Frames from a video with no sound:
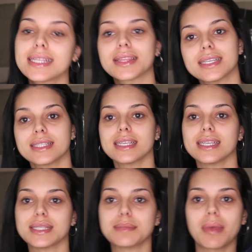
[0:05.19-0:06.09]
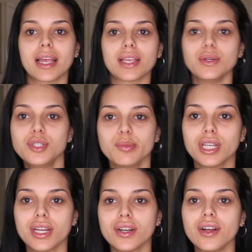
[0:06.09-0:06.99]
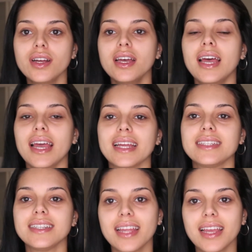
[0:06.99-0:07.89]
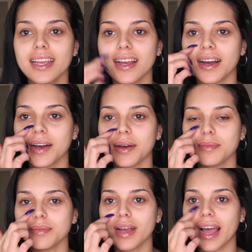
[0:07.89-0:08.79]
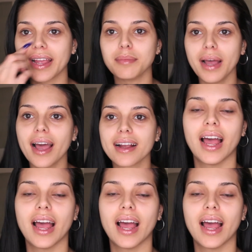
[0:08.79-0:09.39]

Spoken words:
This is my YouTube channel, and today I am back.